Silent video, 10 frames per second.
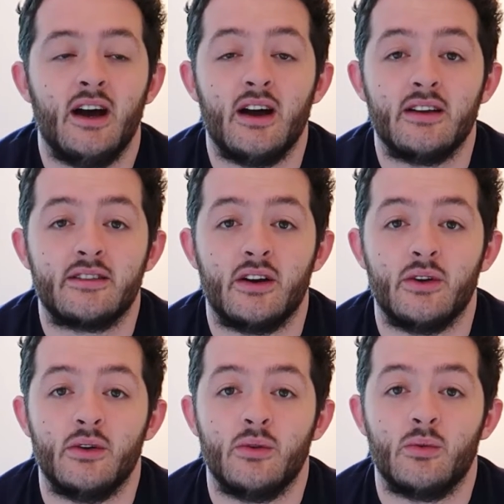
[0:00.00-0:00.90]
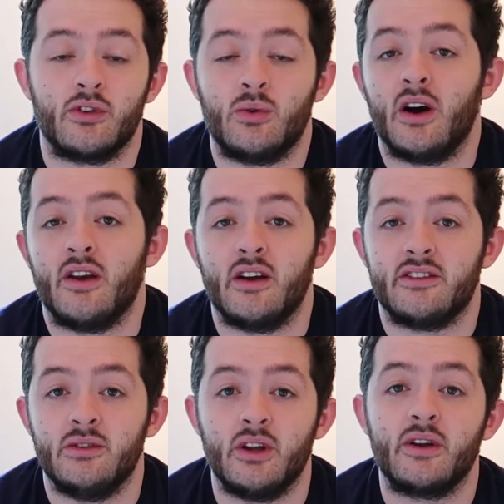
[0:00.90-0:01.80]
that. So what's quite nice
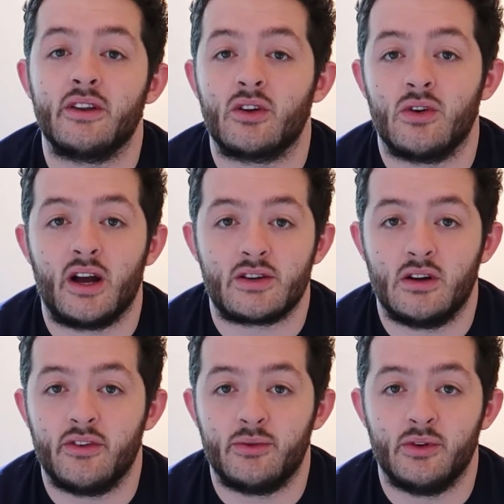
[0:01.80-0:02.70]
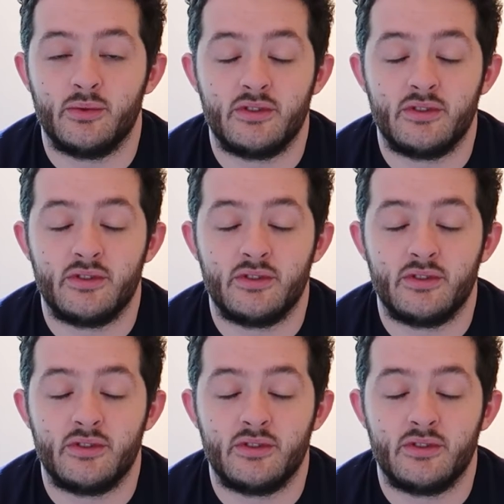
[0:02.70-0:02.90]
is you don't get a crash afterwards,